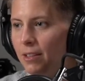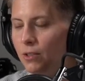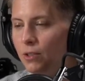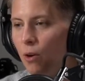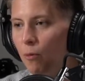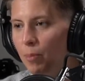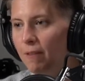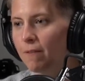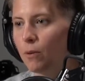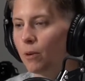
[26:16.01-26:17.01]
don't be
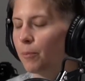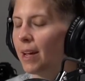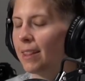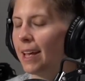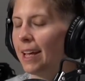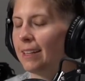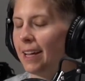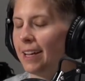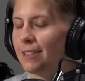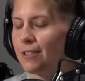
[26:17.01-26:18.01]
fooled by the
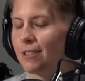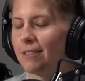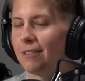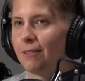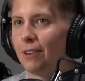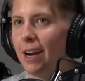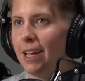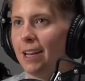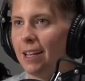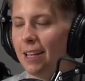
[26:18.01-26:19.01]
headlines.
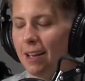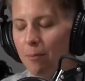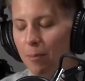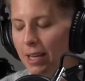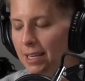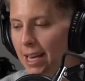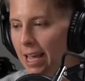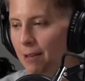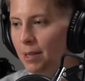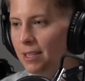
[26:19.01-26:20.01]
Right? A big
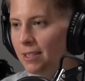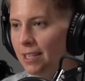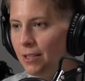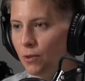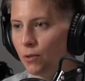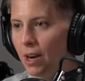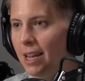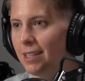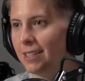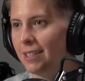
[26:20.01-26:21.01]
name is
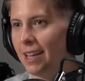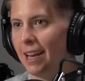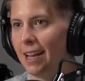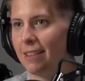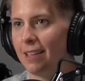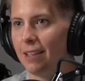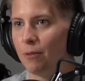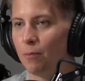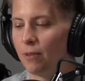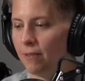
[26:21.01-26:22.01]
great, and I
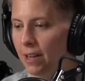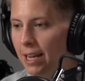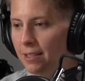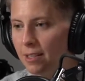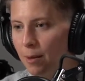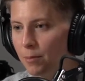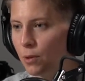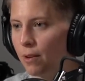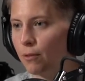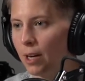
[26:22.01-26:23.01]
think provides some
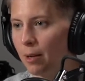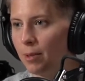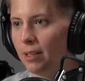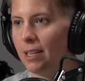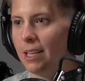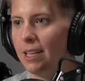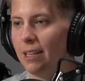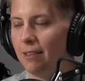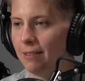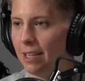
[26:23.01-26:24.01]
sort of credibility
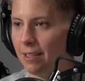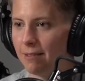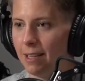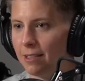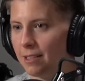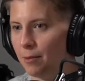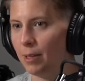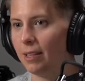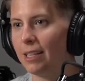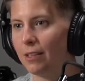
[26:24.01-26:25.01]
and
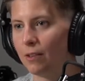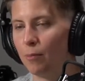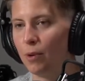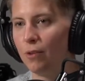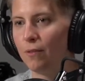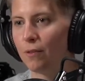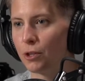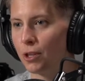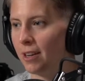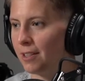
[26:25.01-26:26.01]
stability to the move. For
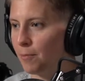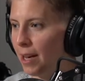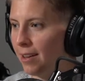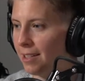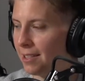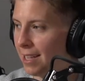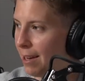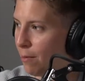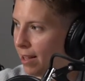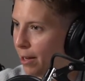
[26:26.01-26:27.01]
sure, it's better than
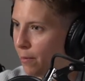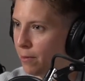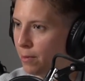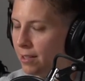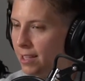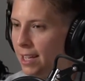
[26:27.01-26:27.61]
saying, well, I went with,